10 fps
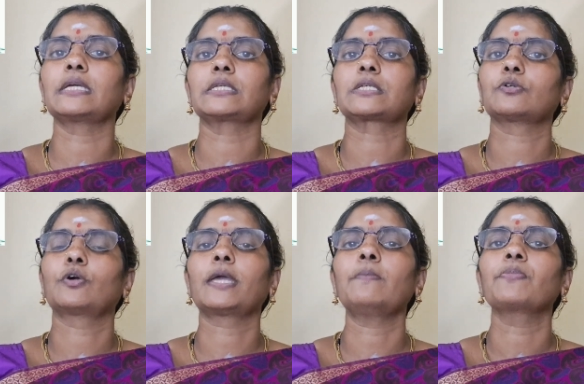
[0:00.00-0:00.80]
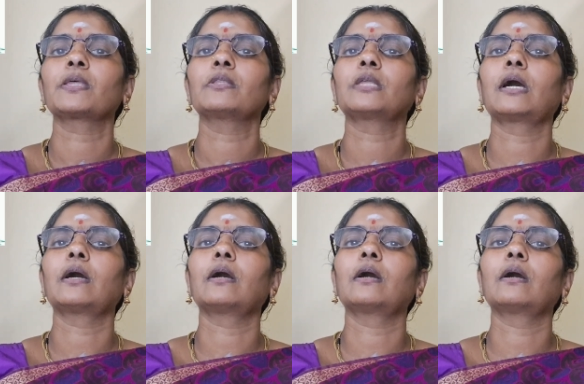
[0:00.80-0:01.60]
it. Okay,
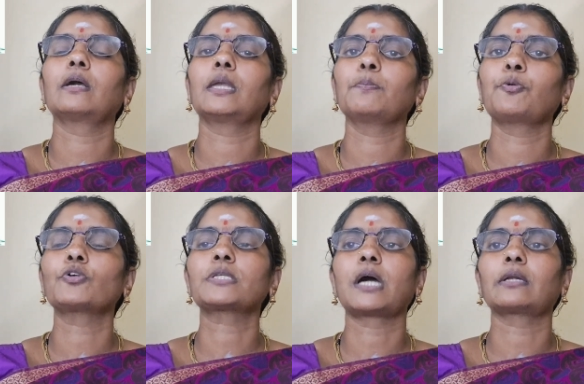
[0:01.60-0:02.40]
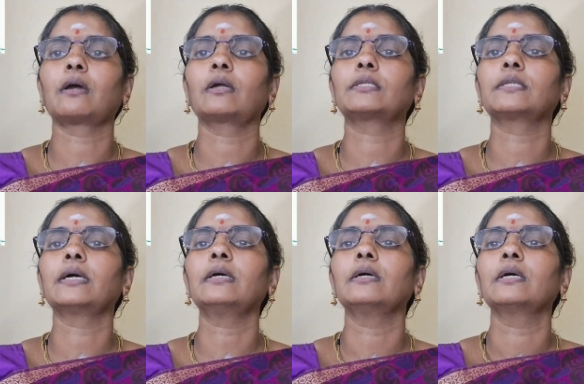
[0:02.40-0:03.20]
the imports are not
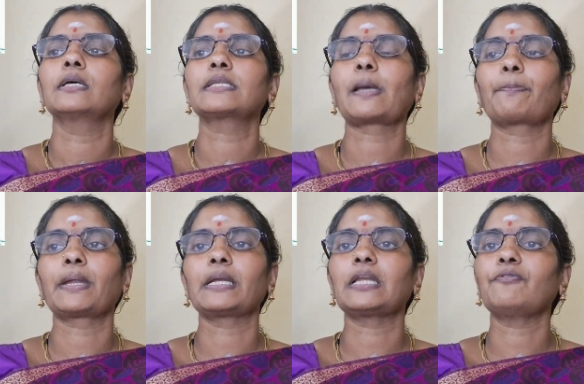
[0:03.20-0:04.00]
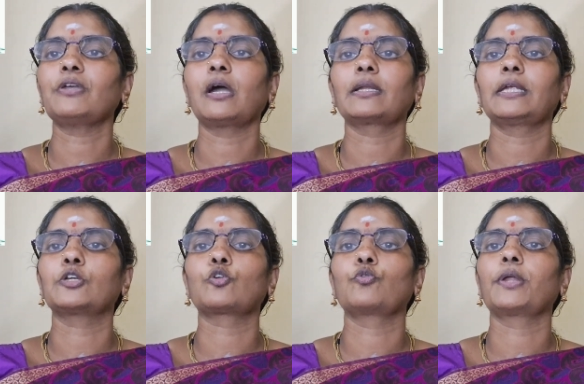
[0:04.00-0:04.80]
the separately we are
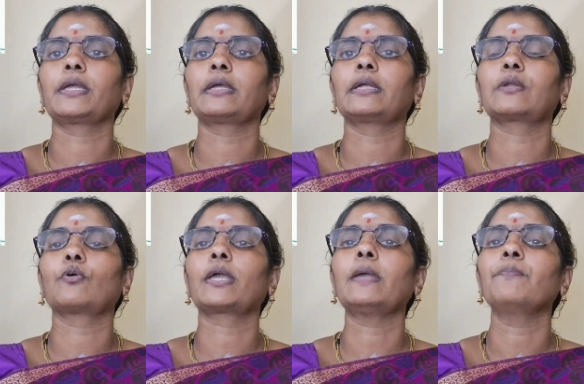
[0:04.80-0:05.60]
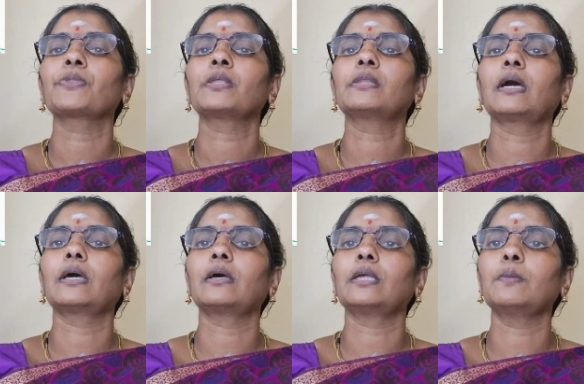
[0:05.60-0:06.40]
including it. Okay,
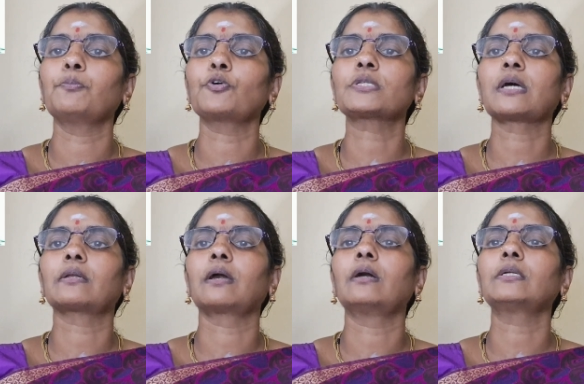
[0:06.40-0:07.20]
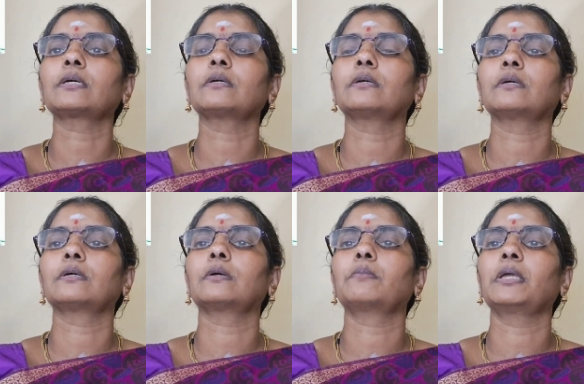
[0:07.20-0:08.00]
the imports are
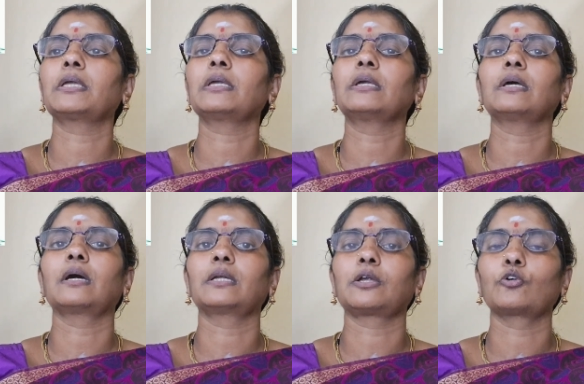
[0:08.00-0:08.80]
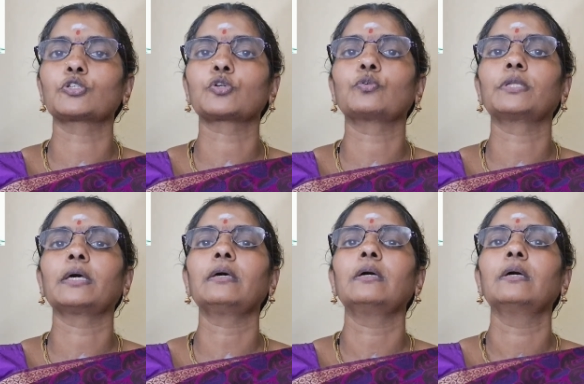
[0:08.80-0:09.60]
not making and also the